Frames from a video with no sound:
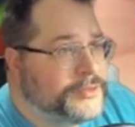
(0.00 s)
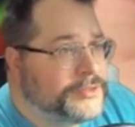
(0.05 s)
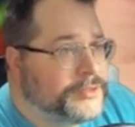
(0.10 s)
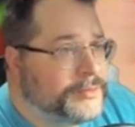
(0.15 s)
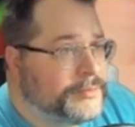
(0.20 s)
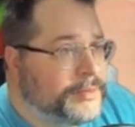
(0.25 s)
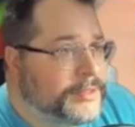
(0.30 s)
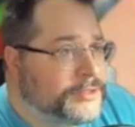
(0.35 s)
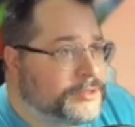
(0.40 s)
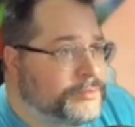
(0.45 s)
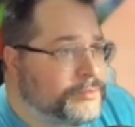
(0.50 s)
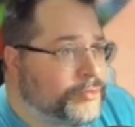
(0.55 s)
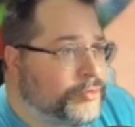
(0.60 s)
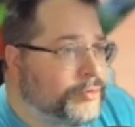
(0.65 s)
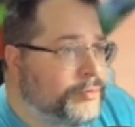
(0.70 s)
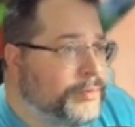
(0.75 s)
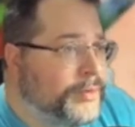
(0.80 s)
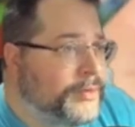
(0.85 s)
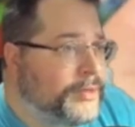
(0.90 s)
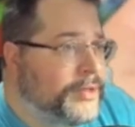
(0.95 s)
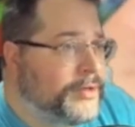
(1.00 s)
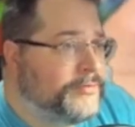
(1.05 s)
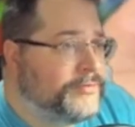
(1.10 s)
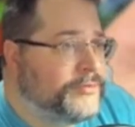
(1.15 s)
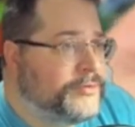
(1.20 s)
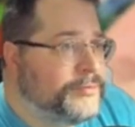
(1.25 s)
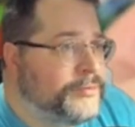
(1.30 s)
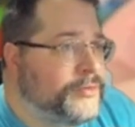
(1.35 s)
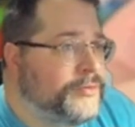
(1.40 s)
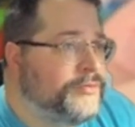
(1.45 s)
is a much more
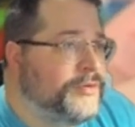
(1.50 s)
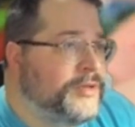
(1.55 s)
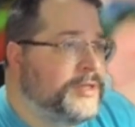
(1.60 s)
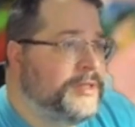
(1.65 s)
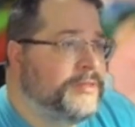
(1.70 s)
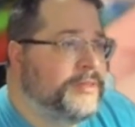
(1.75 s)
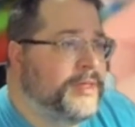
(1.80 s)
beloved movie